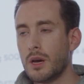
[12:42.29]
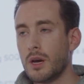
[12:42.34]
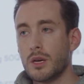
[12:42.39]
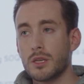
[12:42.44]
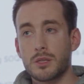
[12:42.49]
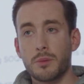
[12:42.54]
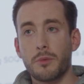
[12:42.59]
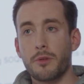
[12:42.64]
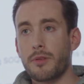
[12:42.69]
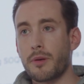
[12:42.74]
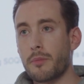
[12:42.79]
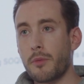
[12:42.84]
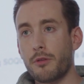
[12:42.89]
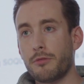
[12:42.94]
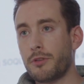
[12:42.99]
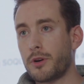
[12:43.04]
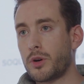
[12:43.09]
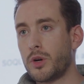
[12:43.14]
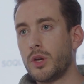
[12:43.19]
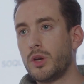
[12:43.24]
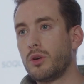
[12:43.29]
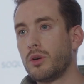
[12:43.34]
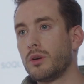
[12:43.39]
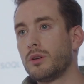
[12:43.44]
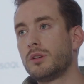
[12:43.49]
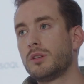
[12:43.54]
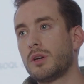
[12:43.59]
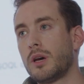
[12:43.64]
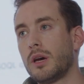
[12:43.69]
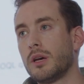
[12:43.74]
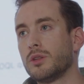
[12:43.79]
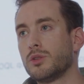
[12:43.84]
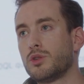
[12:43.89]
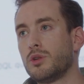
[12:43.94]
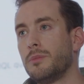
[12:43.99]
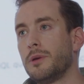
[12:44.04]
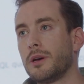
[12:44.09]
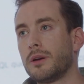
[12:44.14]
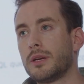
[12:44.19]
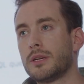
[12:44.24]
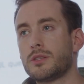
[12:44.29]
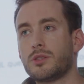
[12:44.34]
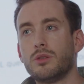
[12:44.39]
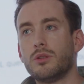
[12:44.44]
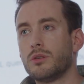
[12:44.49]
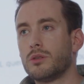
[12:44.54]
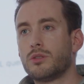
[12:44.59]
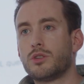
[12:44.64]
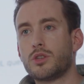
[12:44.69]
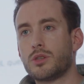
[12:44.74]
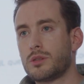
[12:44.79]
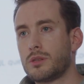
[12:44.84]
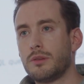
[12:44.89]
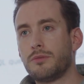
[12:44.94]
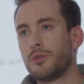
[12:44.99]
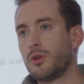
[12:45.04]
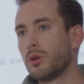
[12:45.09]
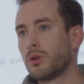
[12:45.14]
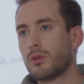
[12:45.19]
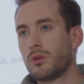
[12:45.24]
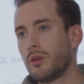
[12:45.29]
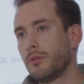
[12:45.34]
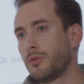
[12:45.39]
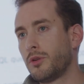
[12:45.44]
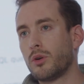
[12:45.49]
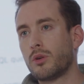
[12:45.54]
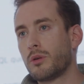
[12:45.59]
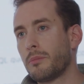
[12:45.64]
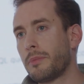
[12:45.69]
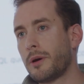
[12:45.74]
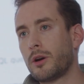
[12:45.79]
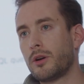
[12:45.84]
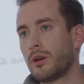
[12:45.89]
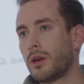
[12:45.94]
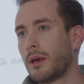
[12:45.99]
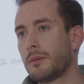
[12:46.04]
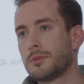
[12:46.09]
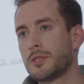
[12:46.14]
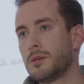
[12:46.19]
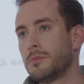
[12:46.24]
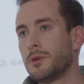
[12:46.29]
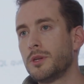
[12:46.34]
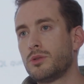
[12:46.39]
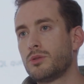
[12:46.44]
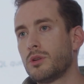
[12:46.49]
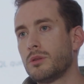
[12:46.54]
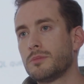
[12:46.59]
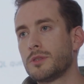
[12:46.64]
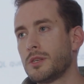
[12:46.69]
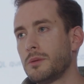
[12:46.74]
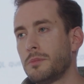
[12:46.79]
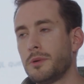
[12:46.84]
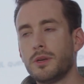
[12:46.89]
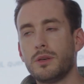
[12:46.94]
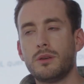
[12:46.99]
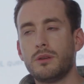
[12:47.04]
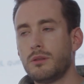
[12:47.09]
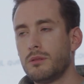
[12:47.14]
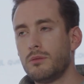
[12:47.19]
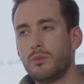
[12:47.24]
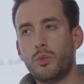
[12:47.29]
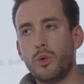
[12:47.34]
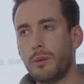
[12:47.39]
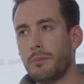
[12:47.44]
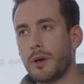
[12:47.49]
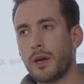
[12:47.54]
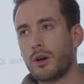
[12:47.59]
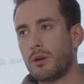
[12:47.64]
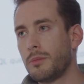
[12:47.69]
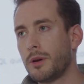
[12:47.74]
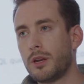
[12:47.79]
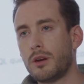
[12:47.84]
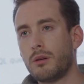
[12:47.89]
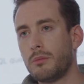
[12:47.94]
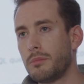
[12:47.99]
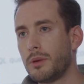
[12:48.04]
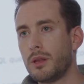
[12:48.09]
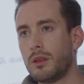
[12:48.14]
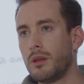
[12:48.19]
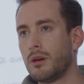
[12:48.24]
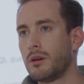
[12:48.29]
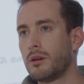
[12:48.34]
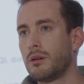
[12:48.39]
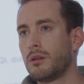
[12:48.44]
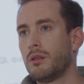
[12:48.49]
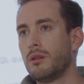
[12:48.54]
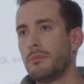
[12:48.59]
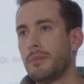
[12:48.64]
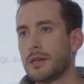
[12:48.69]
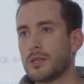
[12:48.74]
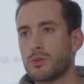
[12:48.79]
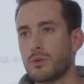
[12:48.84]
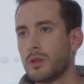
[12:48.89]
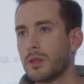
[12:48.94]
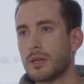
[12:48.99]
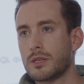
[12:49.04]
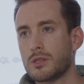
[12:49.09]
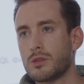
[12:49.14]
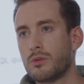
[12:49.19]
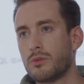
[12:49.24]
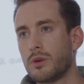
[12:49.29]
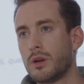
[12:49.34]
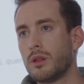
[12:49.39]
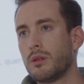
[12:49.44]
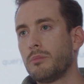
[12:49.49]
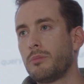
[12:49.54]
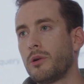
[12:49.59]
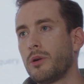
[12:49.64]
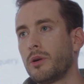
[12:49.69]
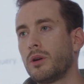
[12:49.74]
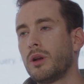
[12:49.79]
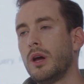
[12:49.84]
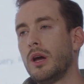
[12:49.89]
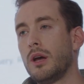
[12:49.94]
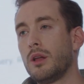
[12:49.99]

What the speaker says: Some of them are very good. And to be honest, just if you're comparing MCP to MCP, we may or may not be the best one. That's not really the point.